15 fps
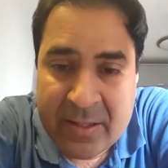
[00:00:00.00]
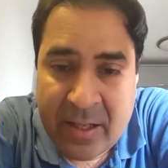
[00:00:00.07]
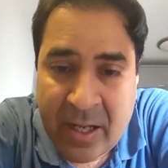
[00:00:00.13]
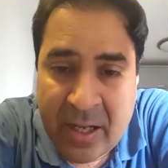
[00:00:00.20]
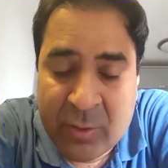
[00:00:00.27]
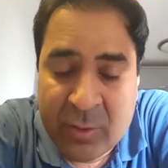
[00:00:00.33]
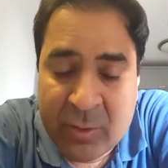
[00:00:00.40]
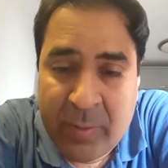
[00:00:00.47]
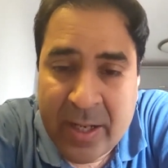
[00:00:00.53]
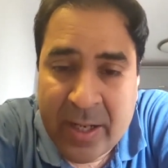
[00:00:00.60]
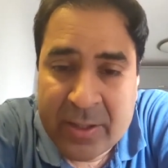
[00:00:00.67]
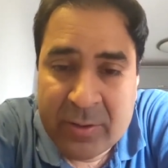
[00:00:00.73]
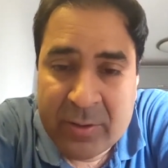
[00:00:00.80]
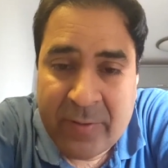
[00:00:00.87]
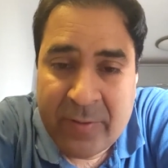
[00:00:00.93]
I'll go back
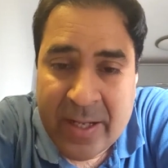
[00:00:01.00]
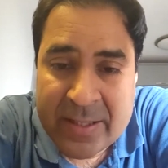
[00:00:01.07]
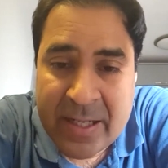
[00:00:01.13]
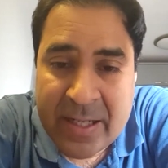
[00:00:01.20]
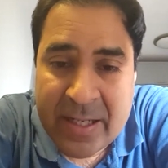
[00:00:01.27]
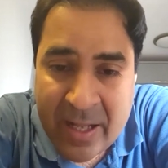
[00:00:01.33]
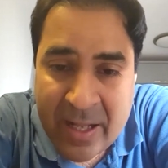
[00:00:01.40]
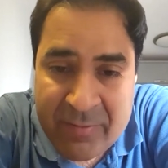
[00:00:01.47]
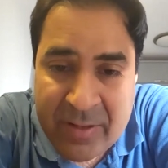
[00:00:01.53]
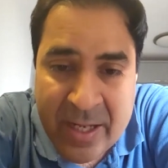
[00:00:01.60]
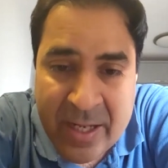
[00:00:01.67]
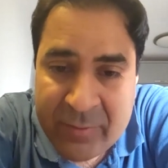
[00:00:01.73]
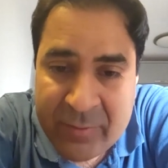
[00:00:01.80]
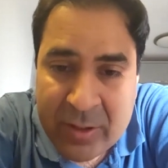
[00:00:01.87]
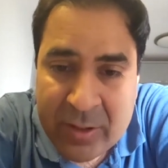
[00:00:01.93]
to the fact that
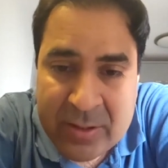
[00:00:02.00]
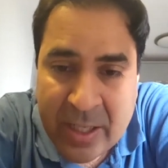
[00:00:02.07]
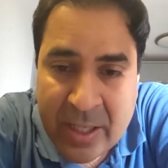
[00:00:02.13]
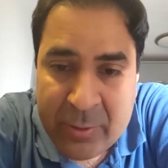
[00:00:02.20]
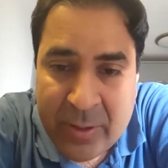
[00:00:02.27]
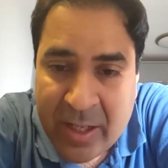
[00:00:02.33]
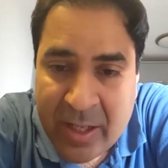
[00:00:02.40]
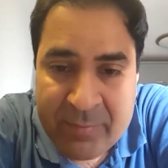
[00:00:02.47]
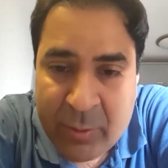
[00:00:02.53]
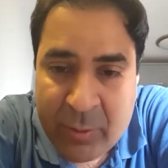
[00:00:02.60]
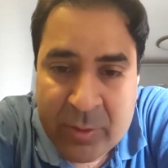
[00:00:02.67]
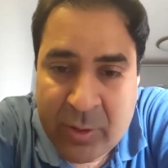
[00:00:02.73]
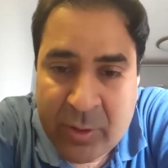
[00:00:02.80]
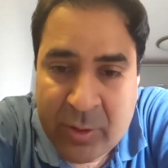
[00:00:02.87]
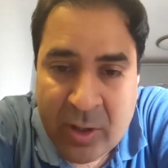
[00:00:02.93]
I don't have my
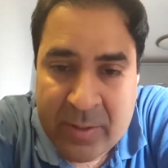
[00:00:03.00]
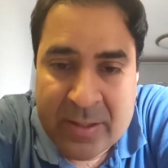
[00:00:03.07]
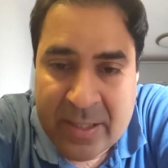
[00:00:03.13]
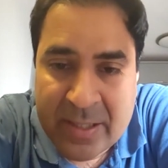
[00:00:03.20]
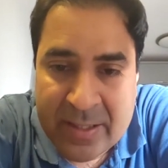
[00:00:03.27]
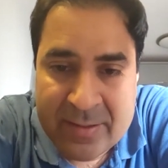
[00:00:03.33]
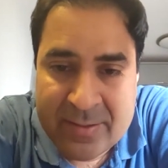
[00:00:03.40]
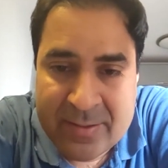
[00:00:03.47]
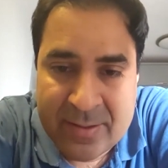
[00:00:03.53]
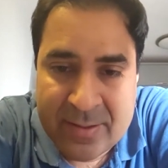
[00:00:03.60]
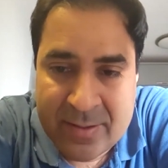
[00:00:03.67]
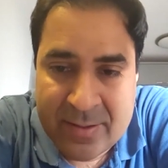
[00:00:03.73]
own cord blood that is